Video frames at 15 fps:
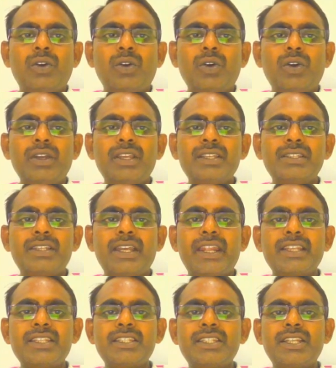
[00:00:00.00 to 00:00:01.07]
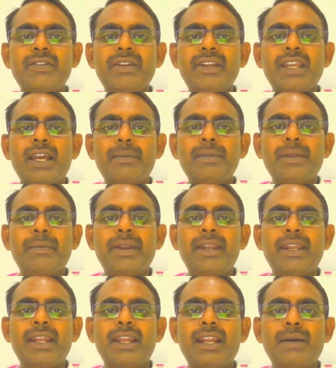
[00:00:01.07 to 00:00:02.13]
Rho is the resistivity of the
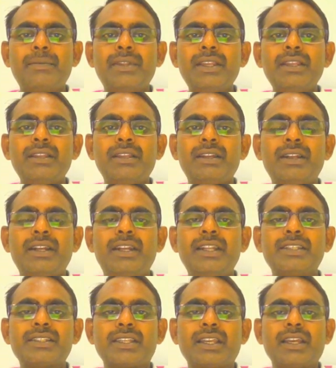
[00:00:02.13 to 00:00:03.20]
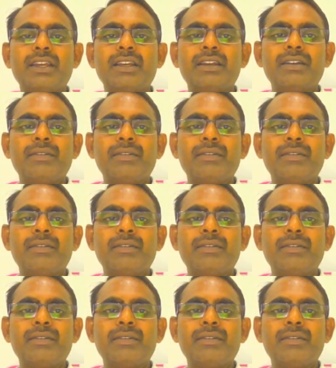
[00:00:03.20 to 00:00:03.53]
material of the disc.